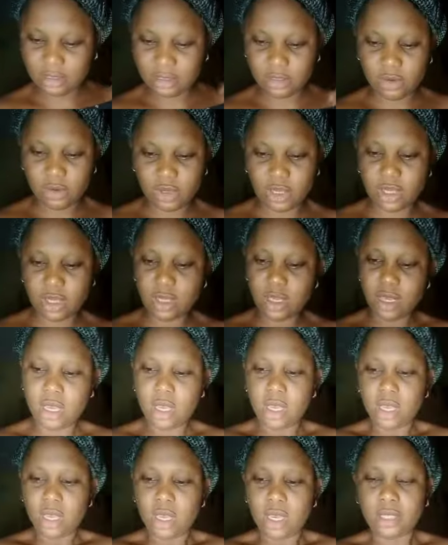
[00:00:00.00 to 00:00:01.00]
Okay,
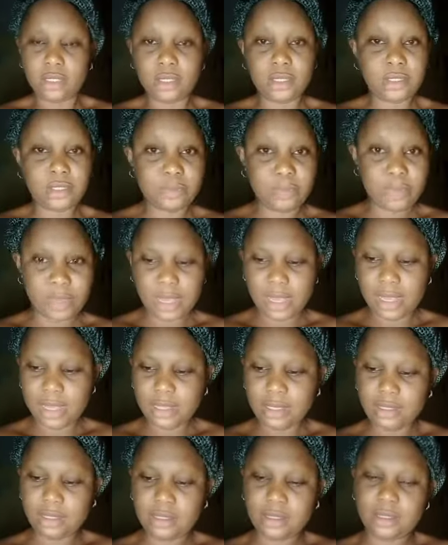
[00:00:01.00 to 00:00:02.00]
it's a
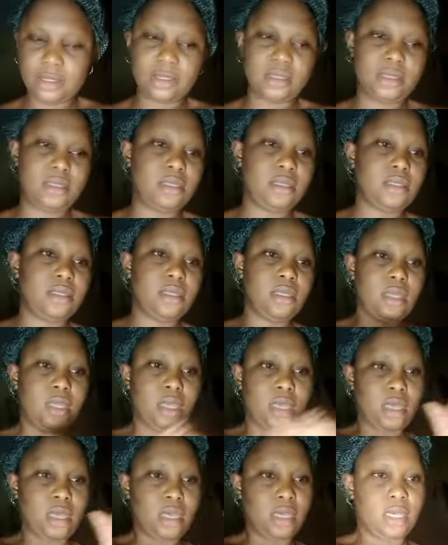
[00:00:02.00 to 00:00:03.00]
spice.
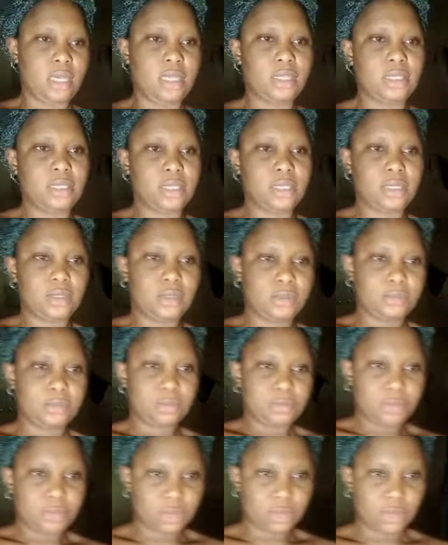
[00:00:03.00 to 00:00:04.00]
And
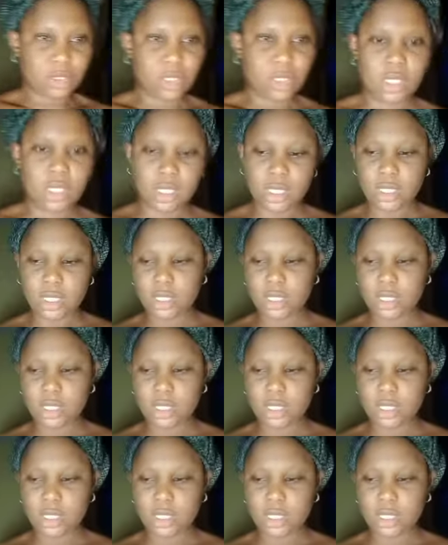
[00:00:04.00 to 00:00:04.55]
it